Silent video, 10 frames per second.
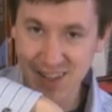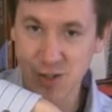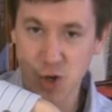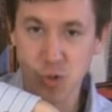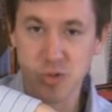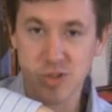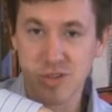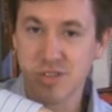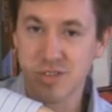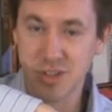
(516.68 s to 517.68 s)
notes
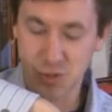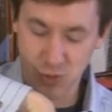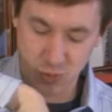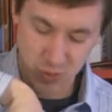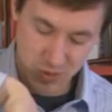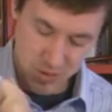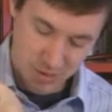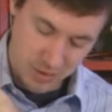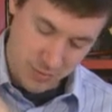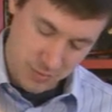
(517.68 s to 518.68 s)
that you'll
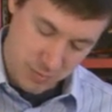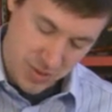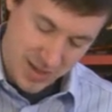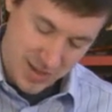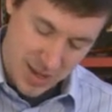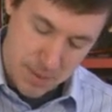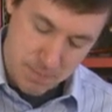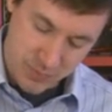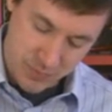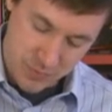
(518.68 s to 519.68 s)
pick up
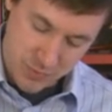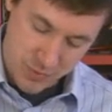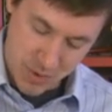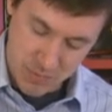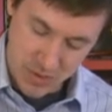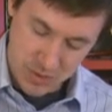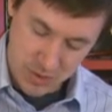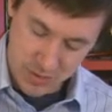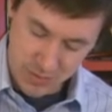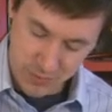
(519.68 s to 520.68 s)
from
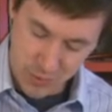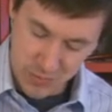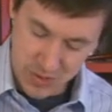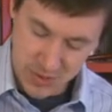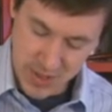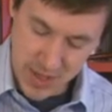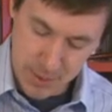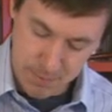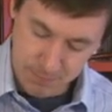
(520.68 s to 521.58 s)
this tea.